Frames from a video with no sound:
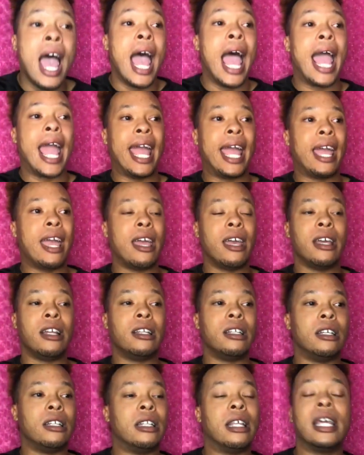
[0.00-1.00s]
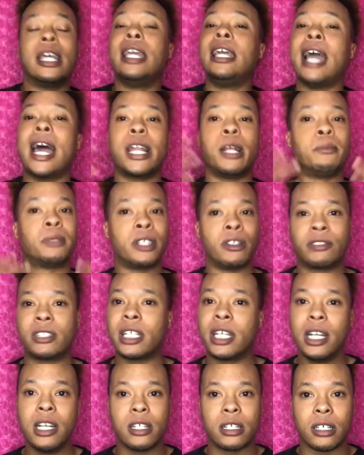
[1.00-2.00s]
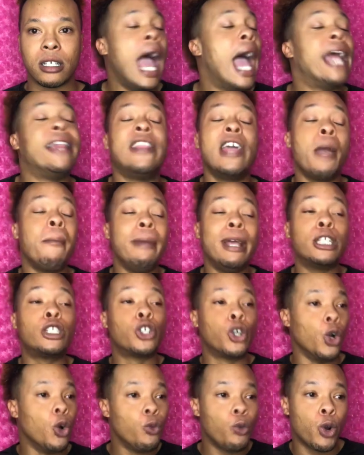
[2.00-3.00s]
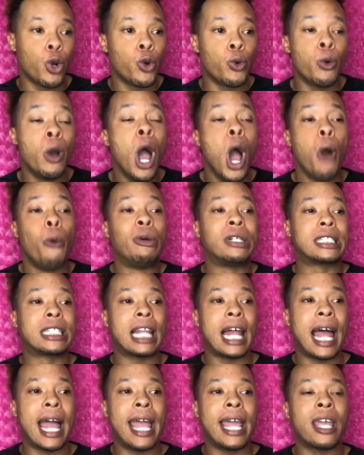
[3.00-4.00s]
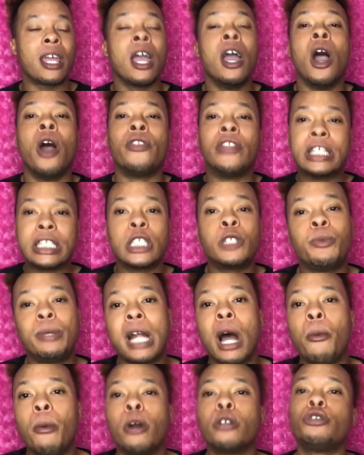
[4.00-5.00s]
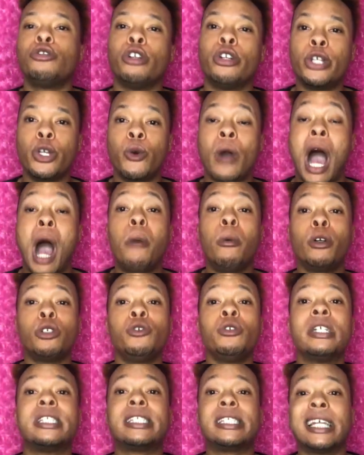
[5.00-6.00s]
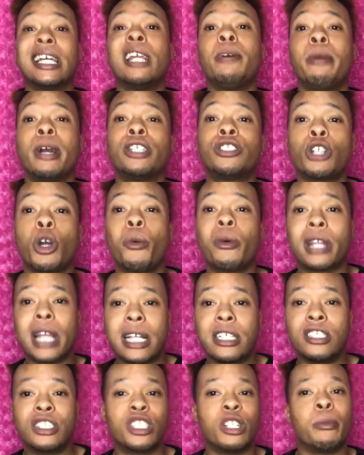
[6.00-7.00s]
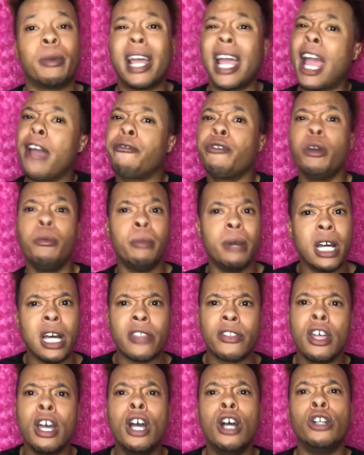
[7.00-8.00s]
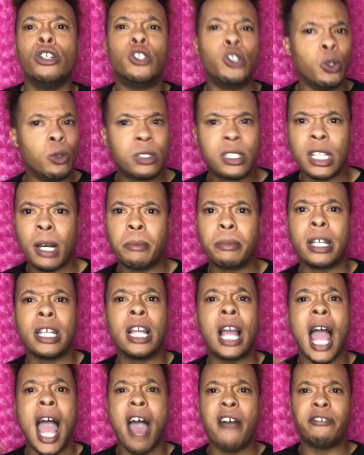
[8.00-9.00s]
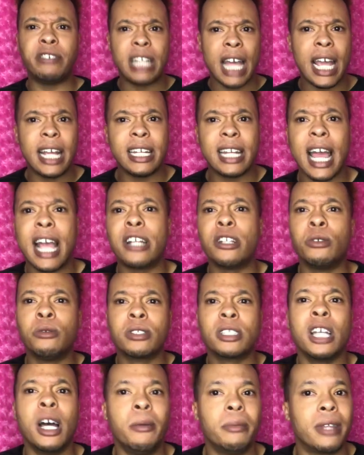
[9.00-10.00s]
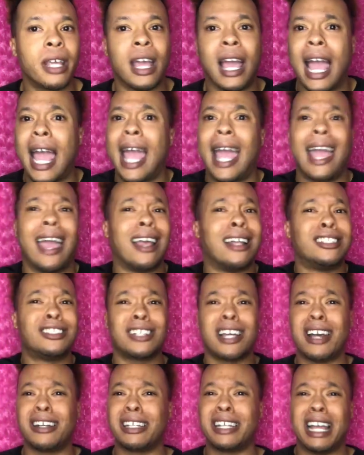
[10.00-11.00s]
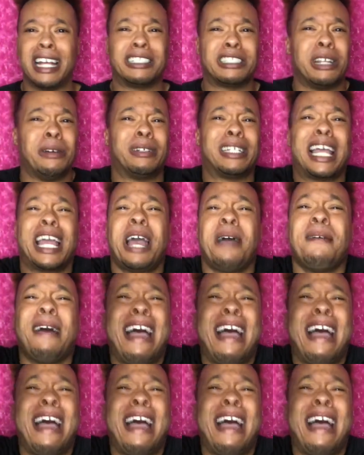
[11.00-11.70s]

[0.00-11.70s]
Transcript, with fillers: true. And then he got himself together. And then Miss Guru was like, this is what I want you to do. I want you to celebrate your relationship every month. Do something. Have date night. Do something. And Child D'Angelo was like, oh